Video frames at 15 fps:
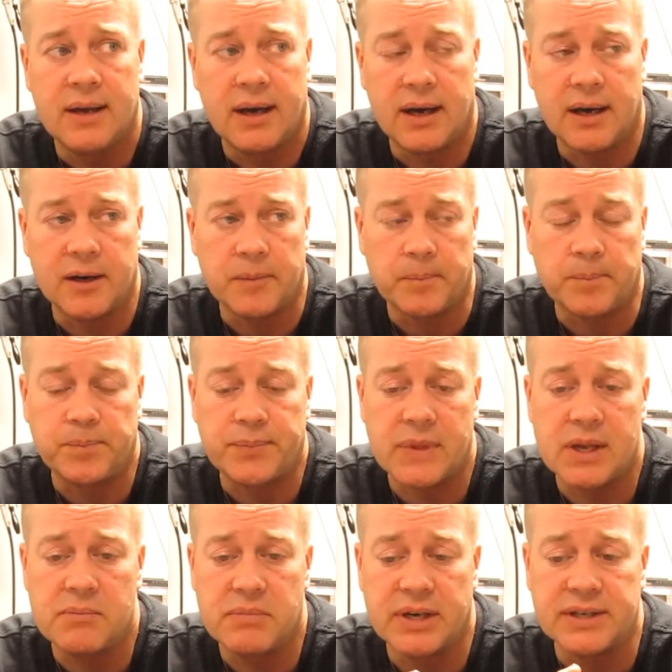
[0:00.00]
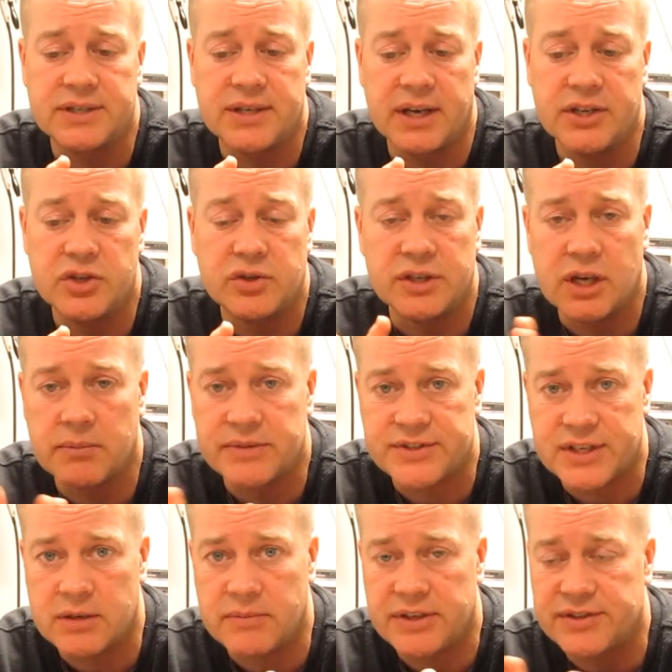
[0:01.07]
But you can come and
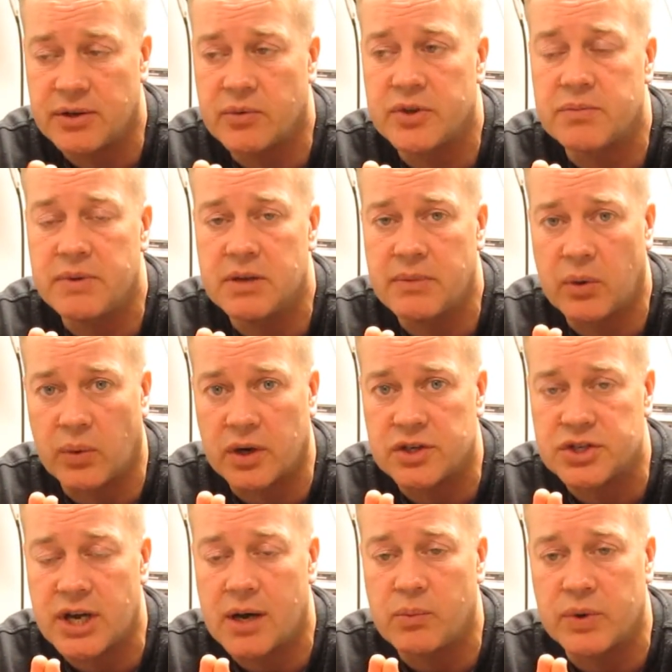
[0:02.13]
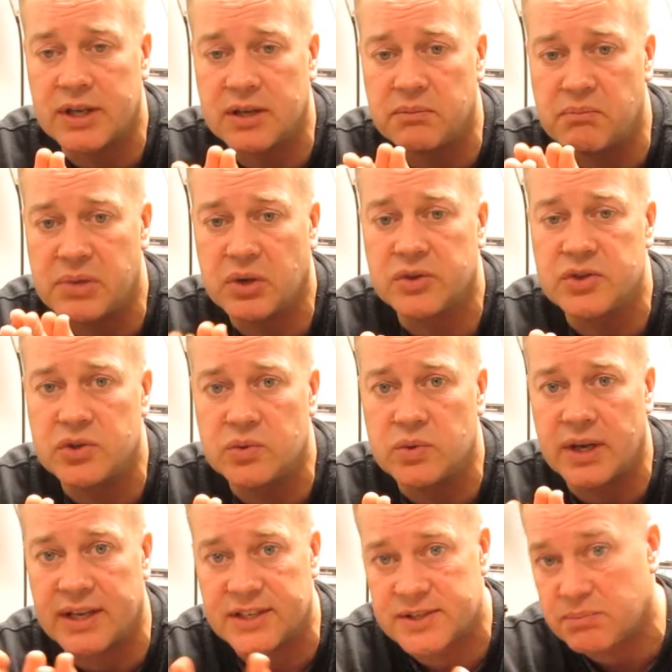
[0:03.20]
see me, sit with me in my workshop. We can build
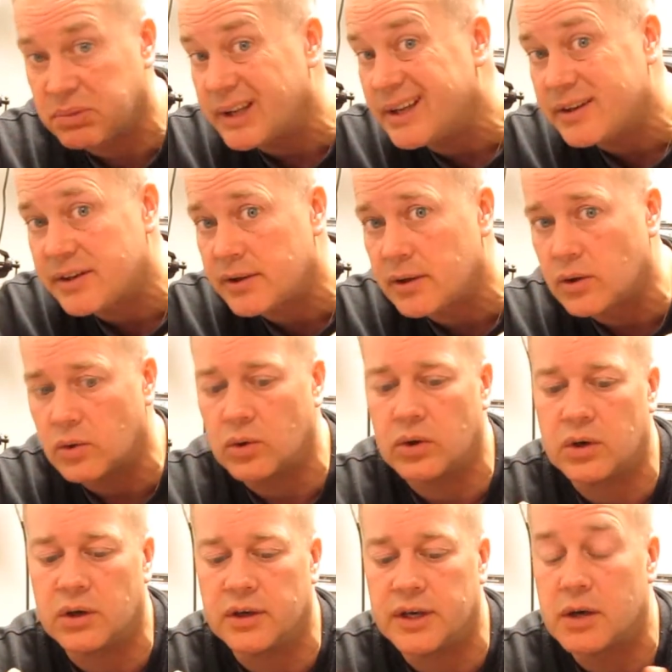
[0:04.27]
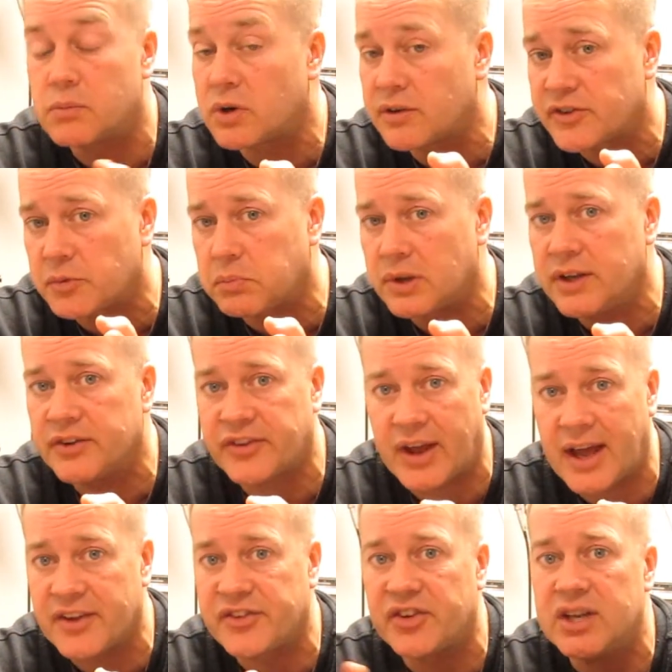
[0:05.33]
you a splint or a number of splints
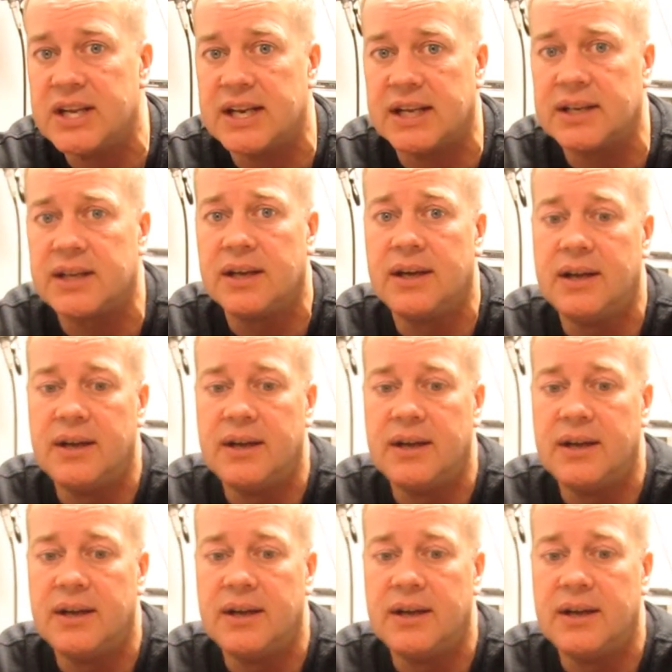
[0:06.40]
as needed,